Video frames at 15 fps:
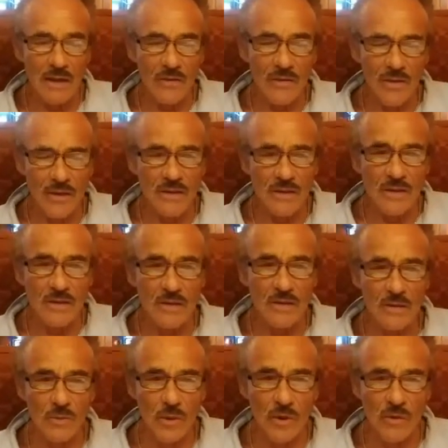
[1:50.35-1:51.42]
These things
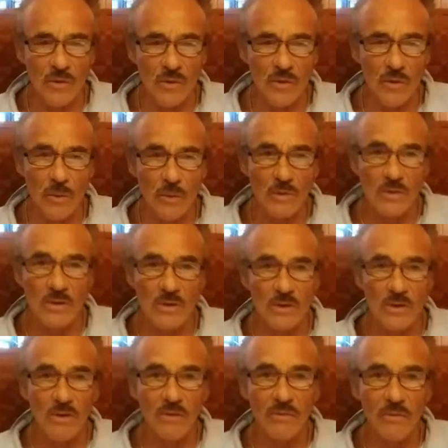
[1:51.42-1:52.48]
can really turn a person
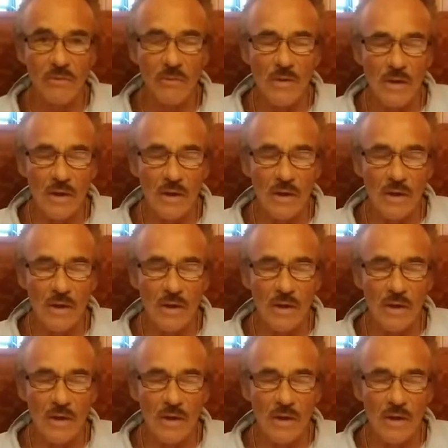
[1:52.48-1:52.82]
off.